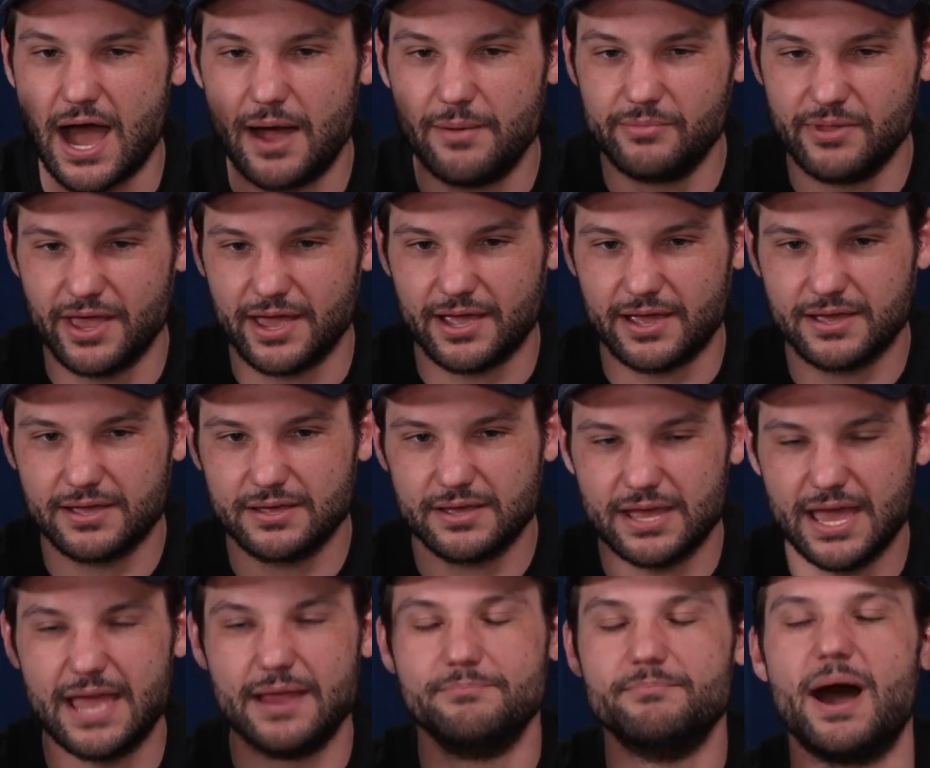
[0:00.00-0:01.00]
I'm like
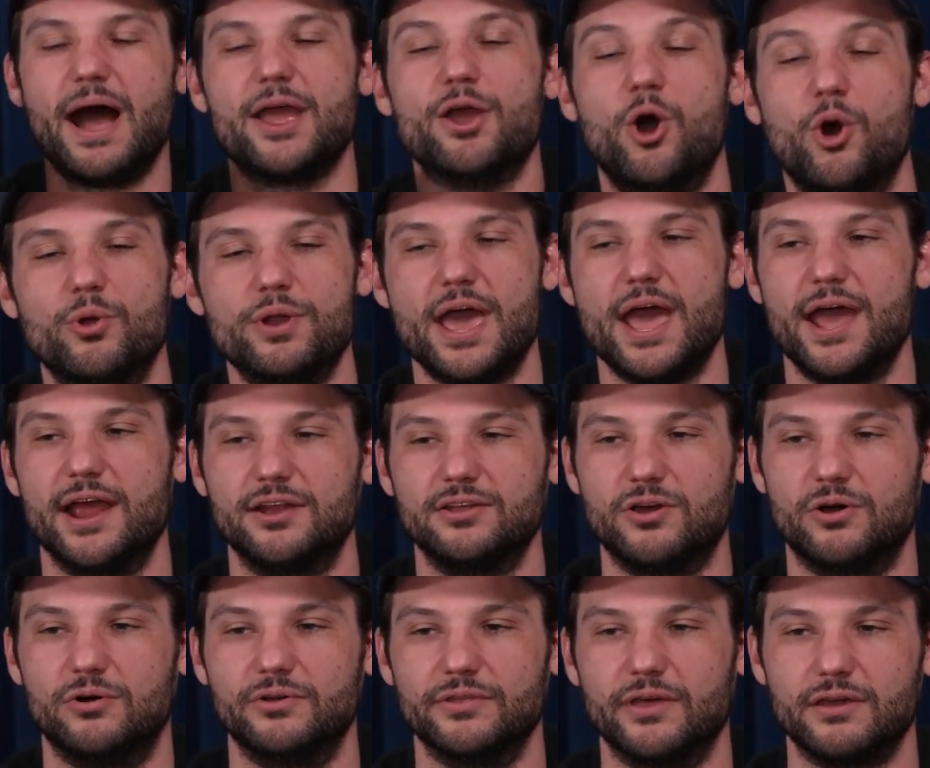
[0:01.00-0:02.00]
in my own head
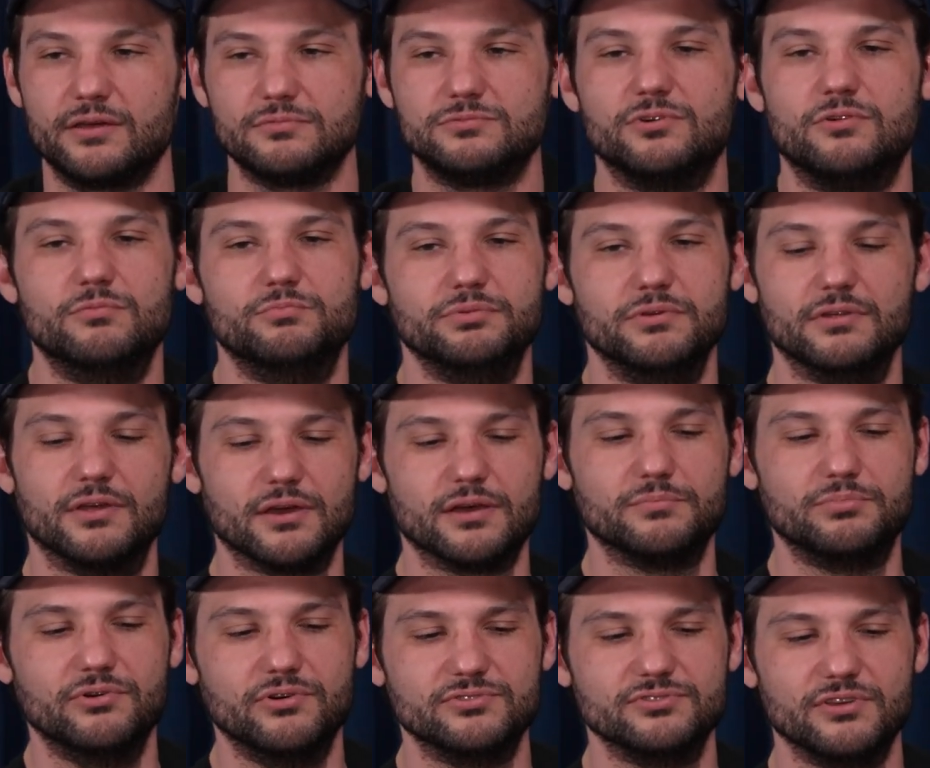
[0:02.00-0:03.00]
going like, don't be like
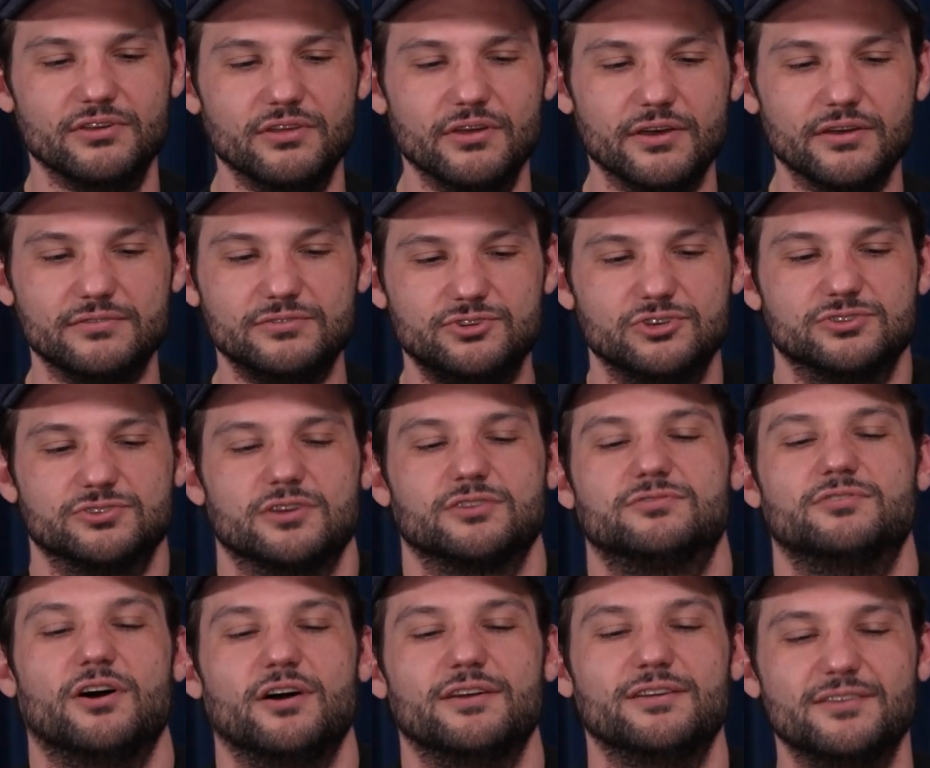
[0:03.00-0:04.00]
just like
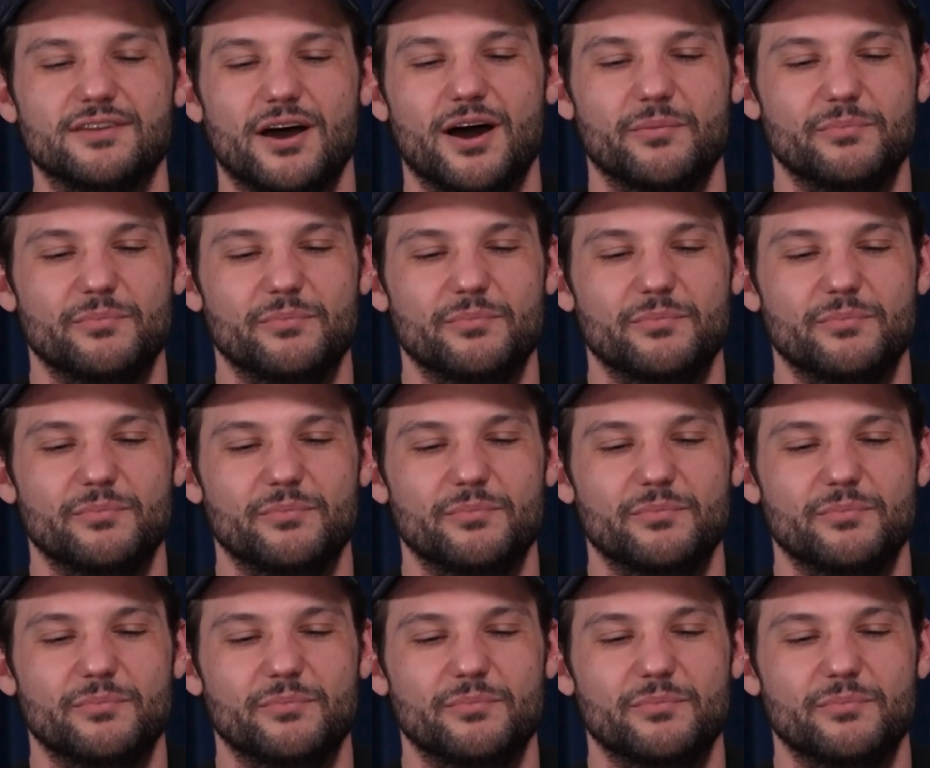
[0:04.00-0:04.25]
tighten up.